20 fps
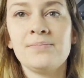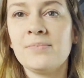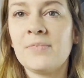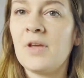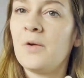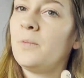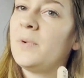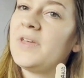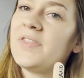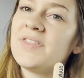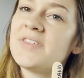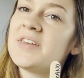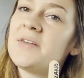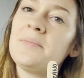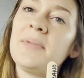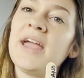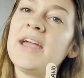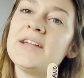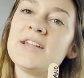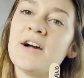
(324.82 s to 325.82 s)
With
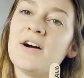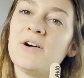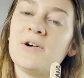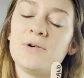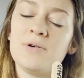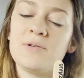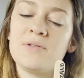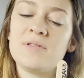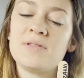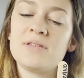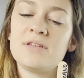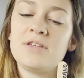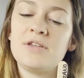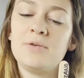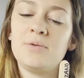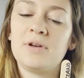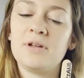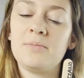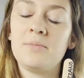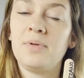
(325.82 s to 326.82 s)
tomatoes,
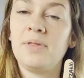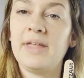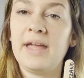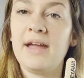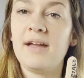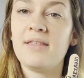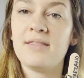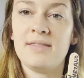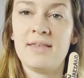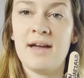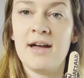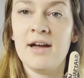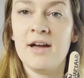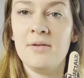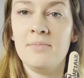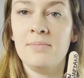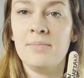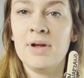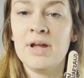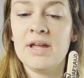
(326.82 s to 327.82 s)
you can plant
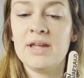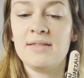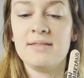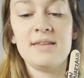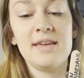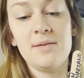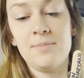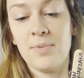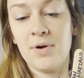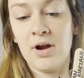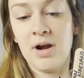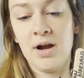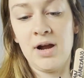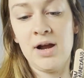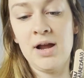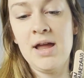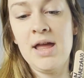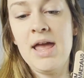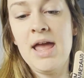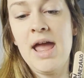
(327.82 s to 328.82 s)
them deeper